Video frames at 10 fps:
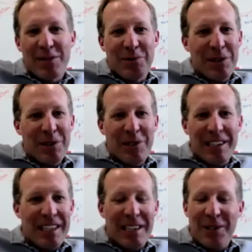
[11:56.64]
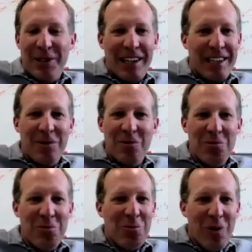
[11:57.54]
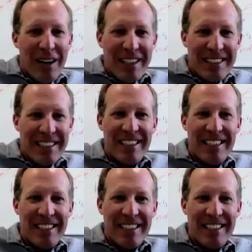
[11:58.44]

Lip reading: when you look at that, you're like, what?